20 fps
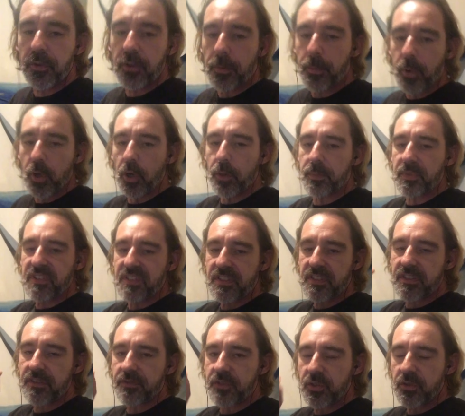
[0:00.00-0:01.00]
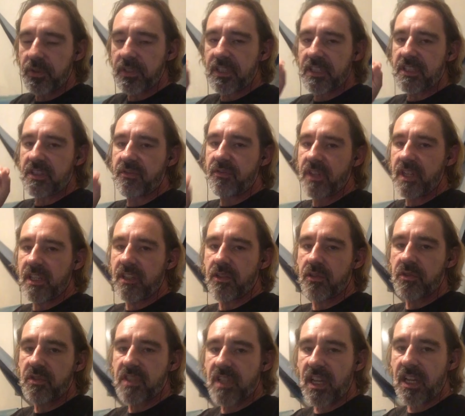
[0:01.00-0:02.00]
the purposes of doing these
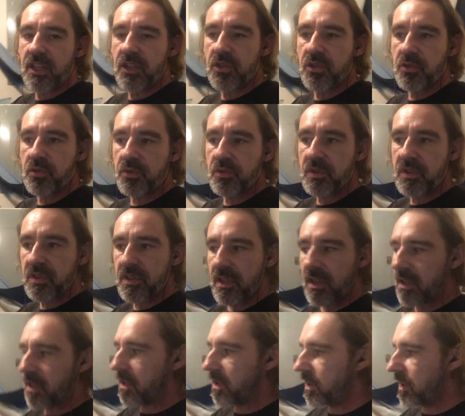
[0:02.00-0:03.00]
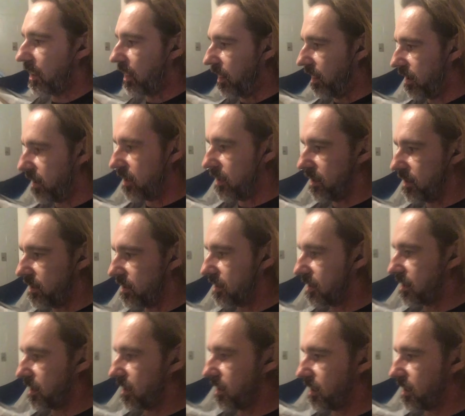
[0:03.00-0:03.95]
videos, I use these.